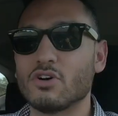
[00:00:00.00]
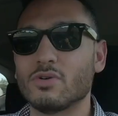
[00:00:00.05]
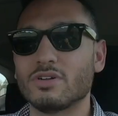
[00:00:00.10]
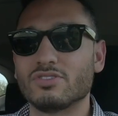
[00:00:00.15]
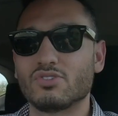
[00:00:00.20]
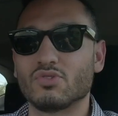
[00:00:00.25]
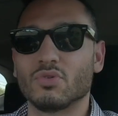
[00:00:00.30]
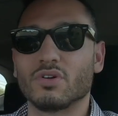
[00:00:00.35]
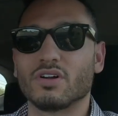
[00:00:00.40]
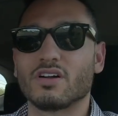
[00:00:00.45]
go
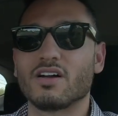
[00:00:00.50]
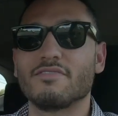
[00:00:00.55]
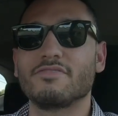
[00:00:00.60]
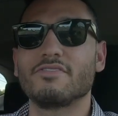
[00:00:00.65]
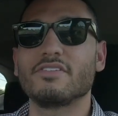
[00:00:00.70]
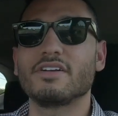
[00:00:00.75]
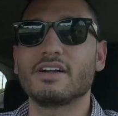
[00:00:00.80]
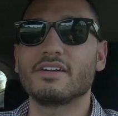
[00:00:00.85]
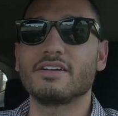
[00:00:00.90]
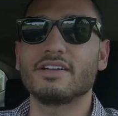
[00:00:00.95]
into a
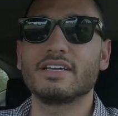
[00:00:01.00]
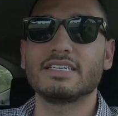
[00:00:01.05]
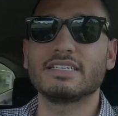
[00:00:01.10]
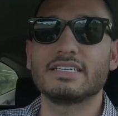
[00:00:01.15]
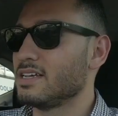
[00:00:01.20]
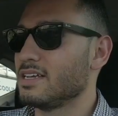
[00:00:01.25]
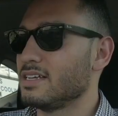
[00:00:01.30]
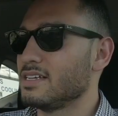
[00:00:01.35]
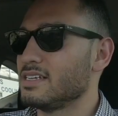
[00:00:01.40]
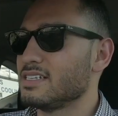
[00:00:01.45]
recovery area.
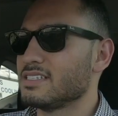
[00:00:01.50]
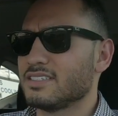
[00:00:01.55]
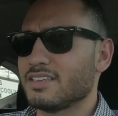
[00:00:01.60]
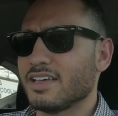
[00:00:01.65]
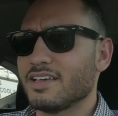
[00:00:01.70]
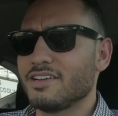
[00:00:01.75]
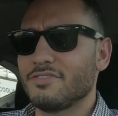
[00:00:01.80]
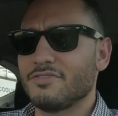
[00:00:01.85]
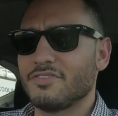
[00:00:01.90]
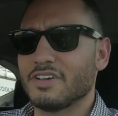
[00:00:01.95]

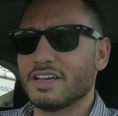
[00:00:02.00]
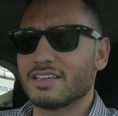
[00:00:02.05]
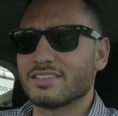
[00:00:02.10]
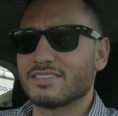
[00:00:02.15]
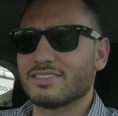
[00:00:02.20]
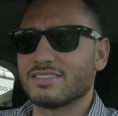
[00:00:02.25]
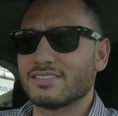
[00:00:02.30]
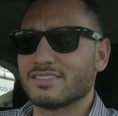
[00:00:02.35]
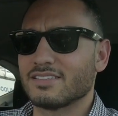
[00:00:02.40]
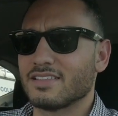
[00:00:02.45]
Side
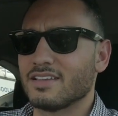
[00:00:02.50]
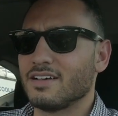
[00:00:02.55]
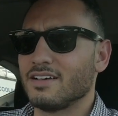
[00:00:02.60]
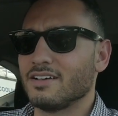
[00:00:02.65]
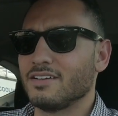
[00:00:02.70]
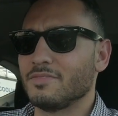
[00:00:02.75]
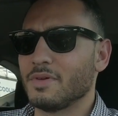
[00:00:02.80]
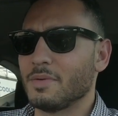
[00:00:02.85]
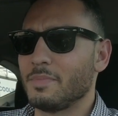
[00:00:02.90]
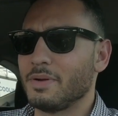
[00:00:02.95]
effects,
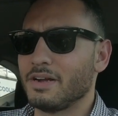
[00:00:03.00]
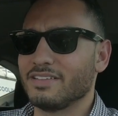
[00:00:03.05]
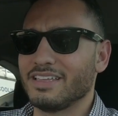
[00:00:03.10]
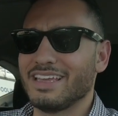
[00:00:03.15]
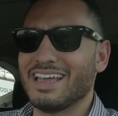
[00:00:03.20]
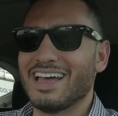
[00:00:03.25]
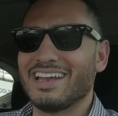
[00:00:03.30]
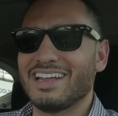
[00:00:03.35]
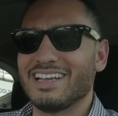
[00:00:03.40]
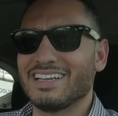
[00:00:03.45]

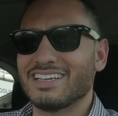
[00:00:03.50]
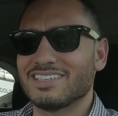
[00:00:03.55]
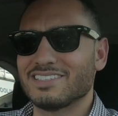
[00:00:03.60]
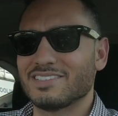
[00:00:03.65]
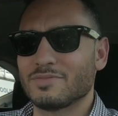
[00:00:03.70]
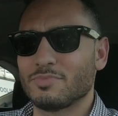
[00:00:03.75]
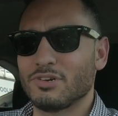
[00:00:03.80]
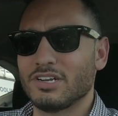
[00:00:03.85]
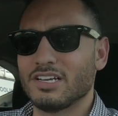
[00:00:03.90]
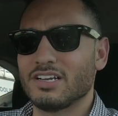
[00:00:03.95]
apparently headache
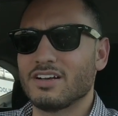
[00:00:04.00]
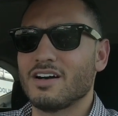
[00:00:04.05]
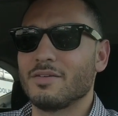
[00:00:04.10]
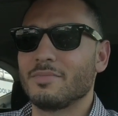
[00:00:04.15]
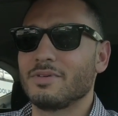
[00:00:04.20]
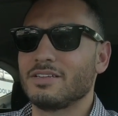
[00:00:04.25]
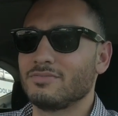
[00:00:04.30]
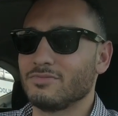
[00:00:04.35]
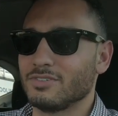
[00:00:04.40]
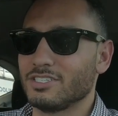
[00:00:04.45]
is pretty
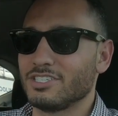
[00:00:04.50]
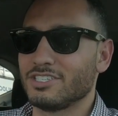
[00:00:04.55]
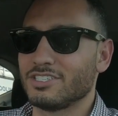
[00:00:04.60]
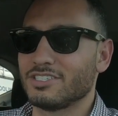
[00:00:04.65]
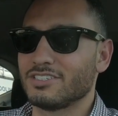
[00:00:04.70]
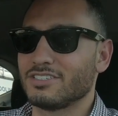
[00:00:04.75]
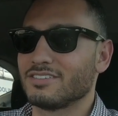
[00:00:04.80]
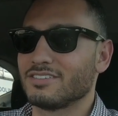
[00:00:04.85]
common, which